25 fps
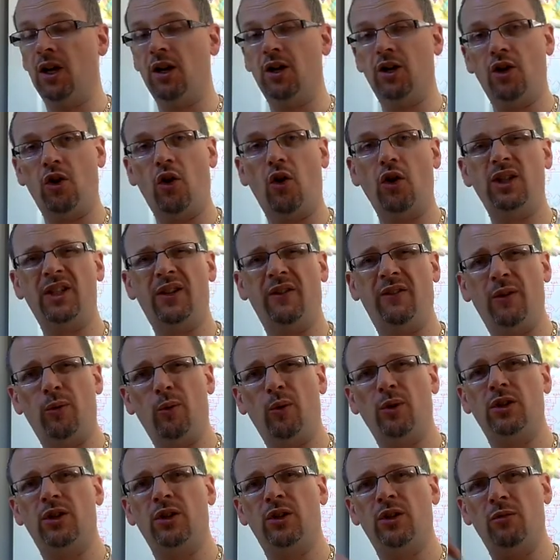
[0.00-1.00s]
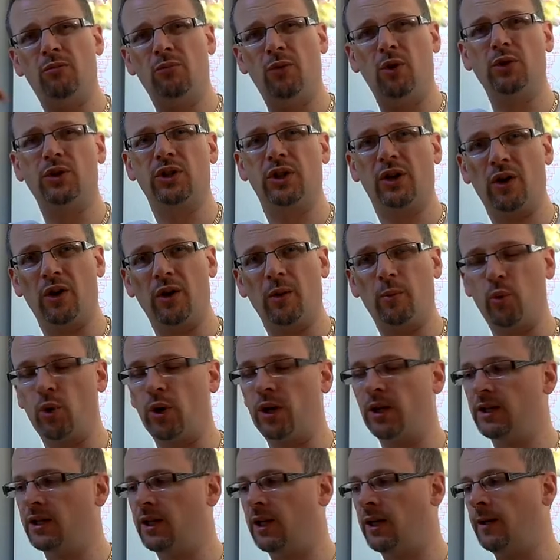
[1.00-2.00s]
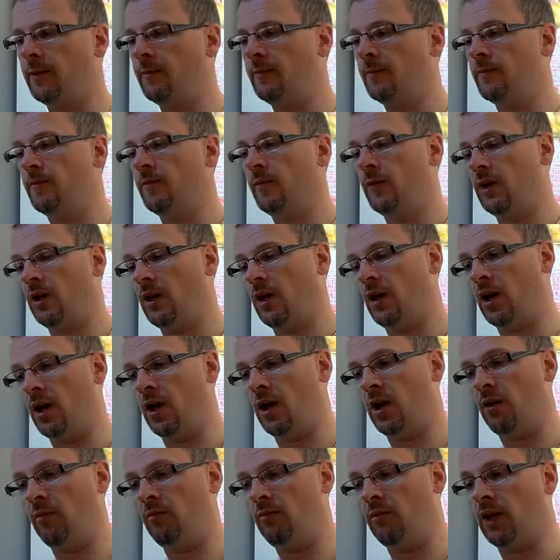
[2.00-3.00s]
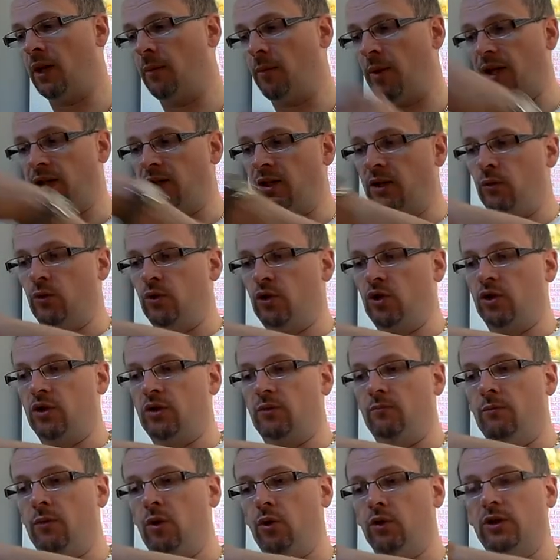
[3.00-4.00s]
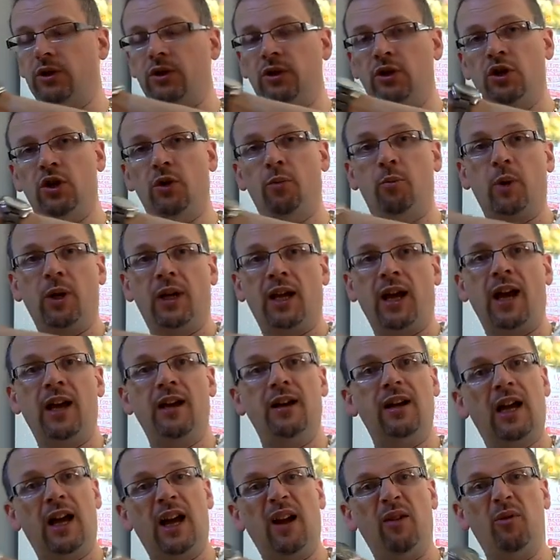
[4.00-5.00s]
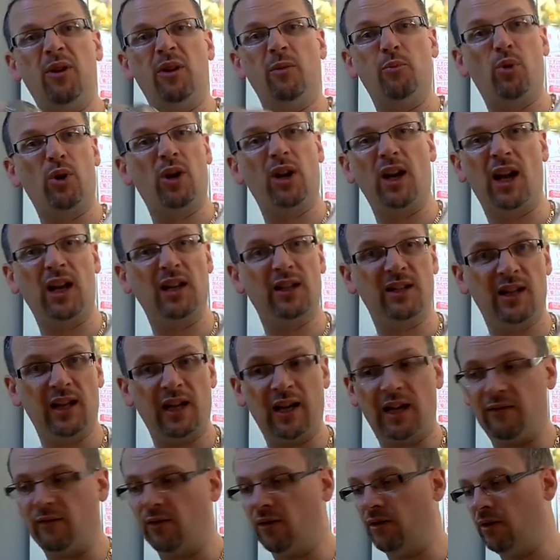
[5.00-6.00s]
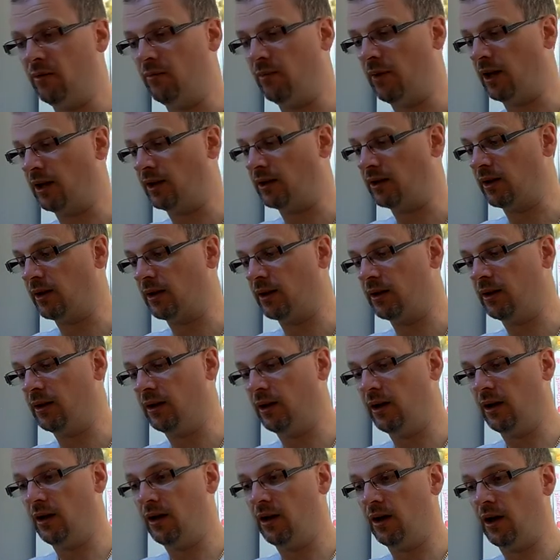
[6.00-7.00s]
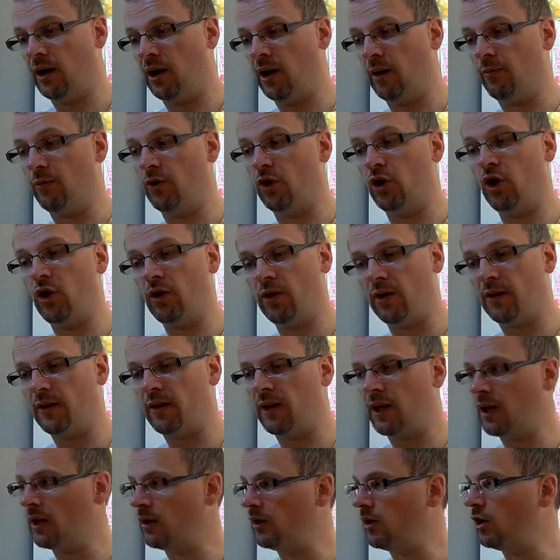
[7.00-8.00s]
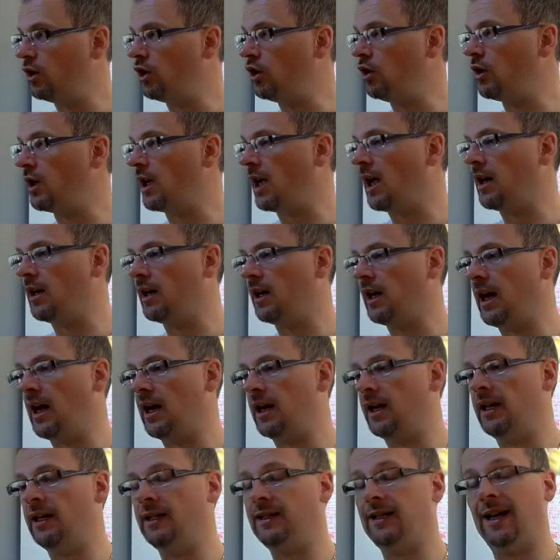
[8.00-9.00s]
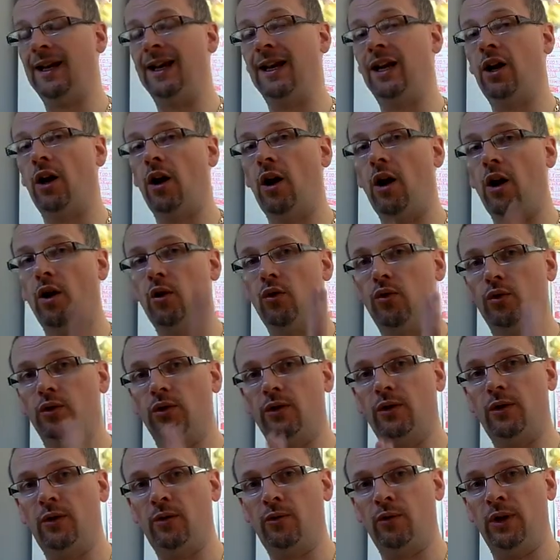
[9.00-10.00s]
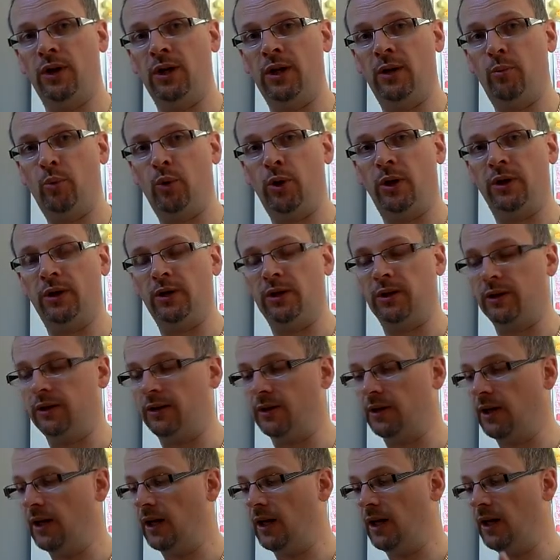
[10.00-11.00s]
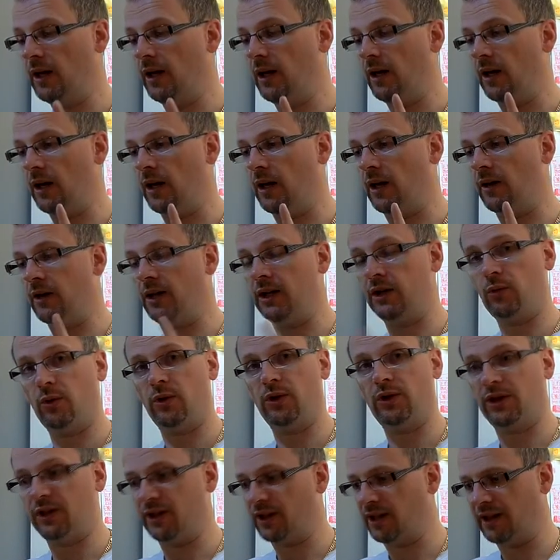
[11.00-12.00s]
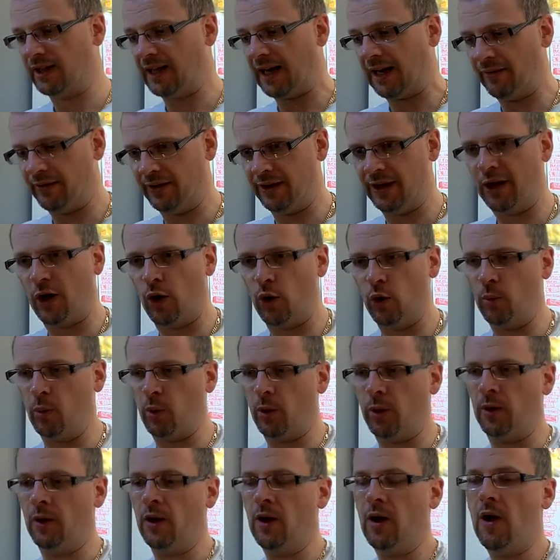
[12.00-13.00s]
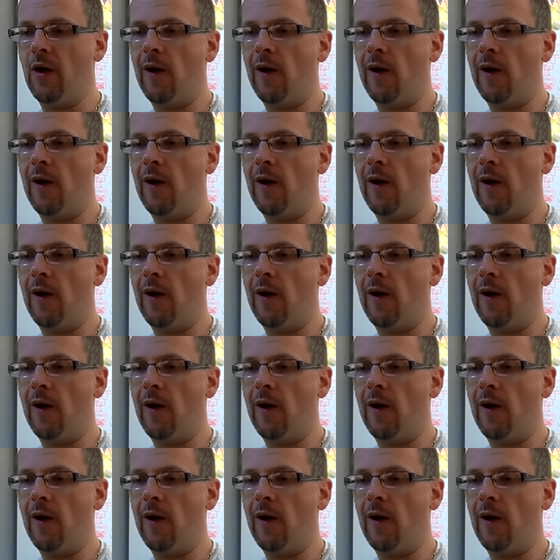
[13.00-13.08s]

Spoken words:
Nice if you want to do multicolour printing. They basically would just duplicate how many print heads they have on them basically. The other thing that you can get is enclosed 3D printers. This one, as you can see, is out in the open.